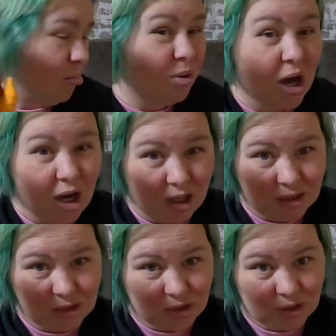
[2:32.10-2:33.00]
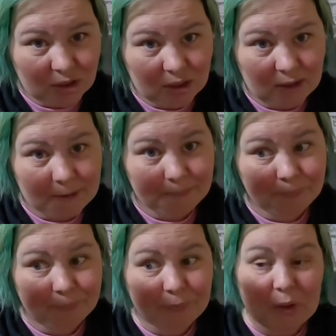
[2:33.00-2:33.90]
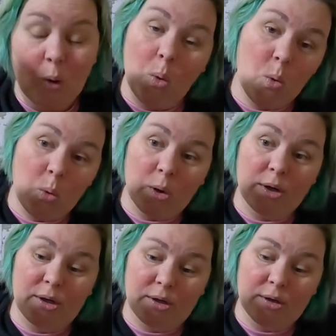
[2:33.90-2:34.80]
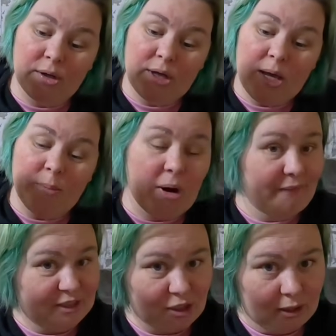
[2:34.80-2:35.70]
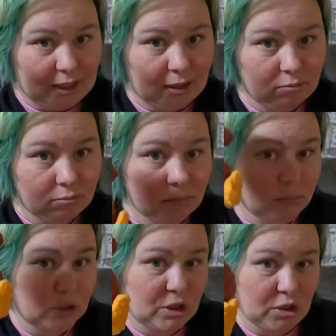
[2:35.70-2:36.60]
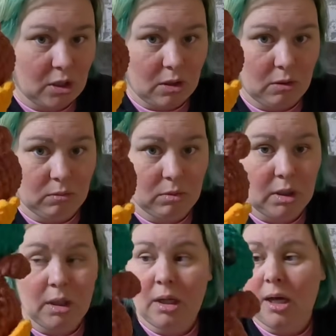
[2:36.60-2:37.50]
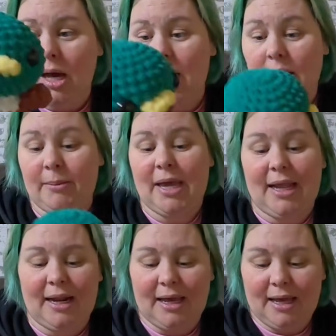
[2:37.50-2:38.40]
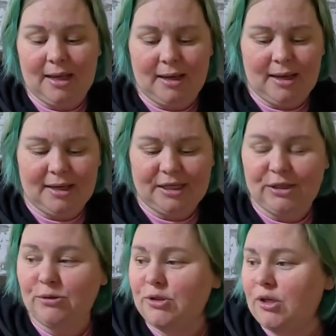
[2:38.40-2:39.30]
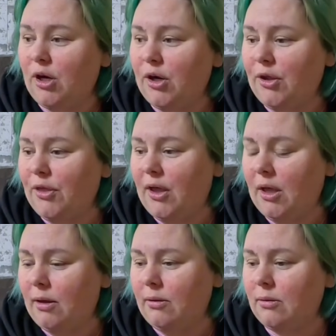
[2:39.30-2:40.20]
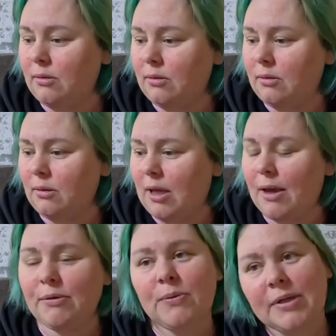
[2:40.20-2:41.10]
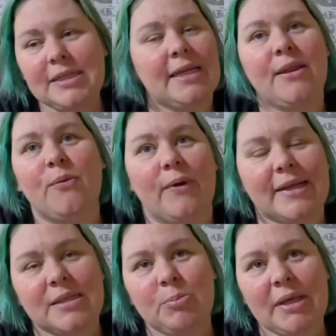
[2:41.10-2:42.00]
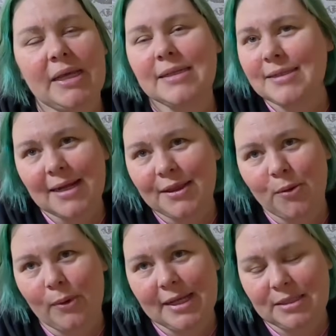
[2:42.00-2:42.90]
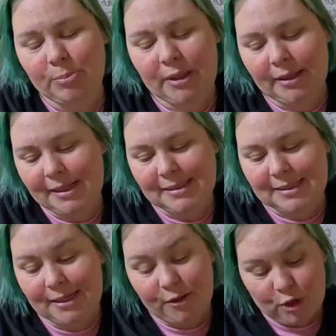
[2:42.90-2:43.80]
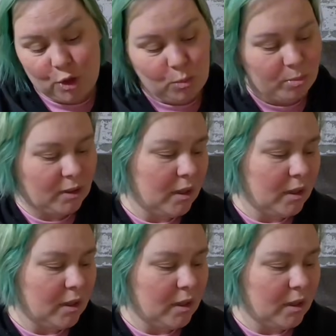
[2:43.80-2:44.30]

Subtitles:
Posh or Parfait Chunky. So, and I use I always want to say the recipe. It's not the recipe, is it? Nope.